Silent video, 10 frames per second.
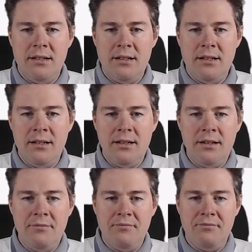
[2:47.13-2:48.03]

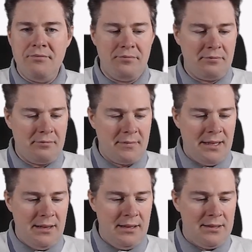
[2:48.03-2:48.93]

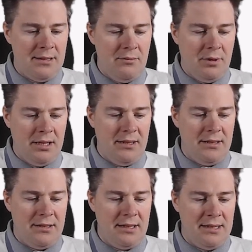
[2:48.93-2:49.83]
Let's see why
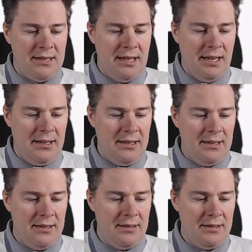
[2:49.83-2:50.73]
it says
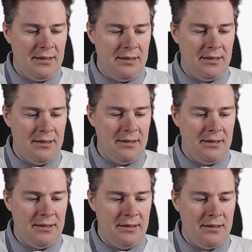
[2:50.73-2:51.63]
that.
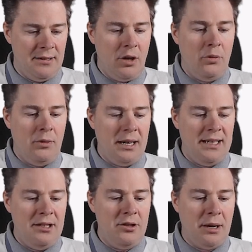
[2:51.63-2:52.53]
Oh, I
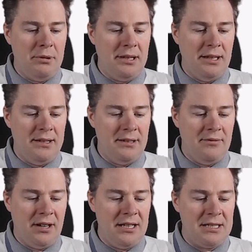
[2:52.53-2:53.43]
need to update
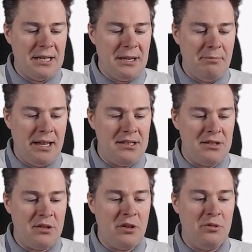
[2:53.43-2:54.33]
device
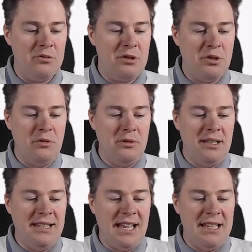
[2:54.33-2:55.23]
passcode. So
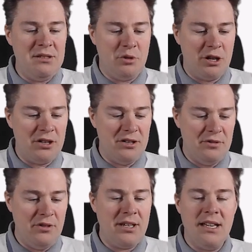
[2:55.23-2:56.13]
it has worked.
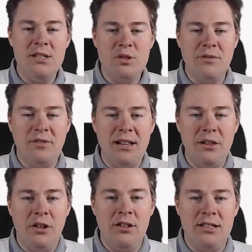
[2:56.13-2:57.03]
Okay, so if I
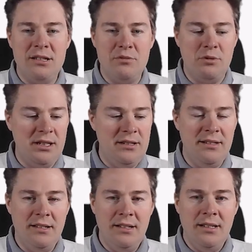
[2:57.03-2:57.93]
lock this one
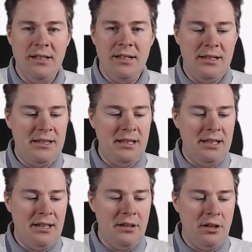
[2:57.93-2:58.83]
and then
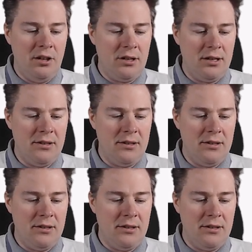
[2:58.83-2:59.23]
unlock,